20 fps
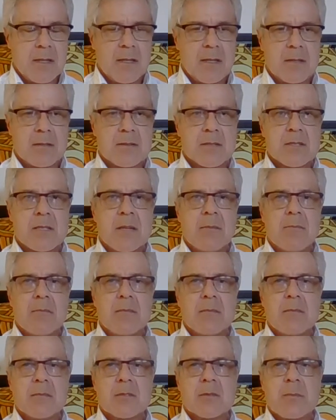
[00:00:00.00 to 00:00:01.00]

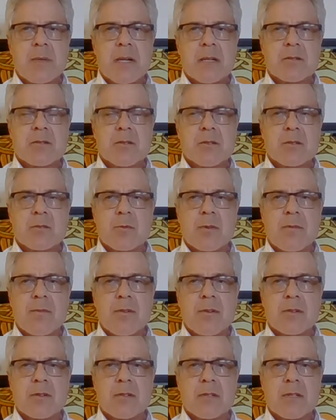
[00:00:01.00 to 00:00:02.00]
Some sponsors
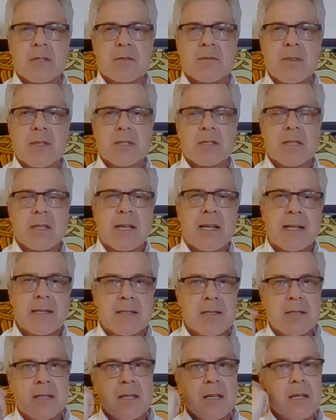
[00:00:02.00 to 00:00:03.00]
refer to this visit
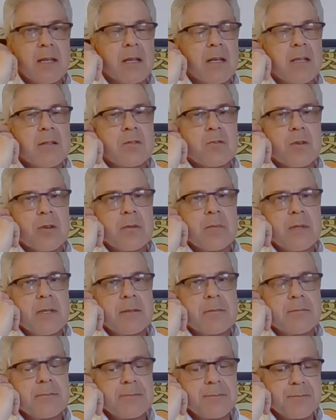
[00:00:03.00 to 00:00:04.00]
as the interim,
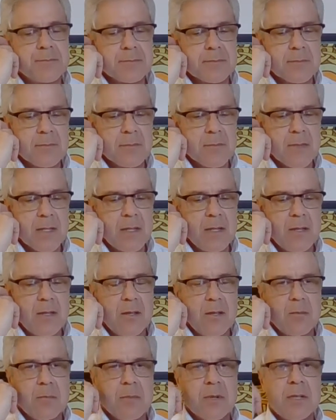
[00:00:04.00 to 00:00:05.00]

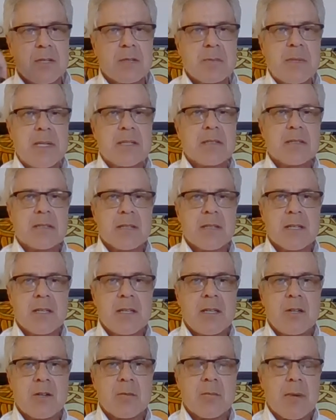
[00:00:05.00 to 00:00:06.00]
but it's
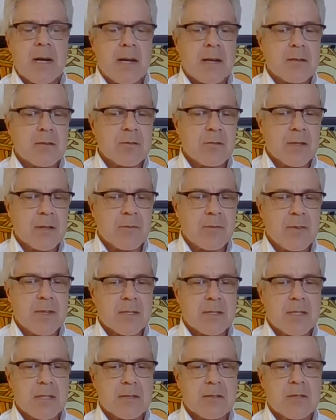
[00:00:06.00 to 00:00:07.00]
basically your monitoring
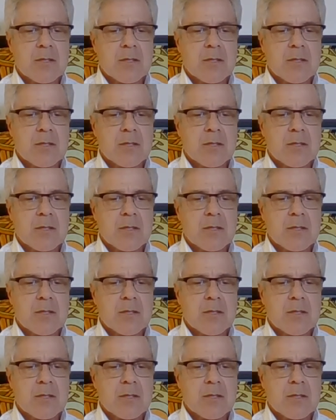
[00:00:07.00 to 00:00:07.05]
visit.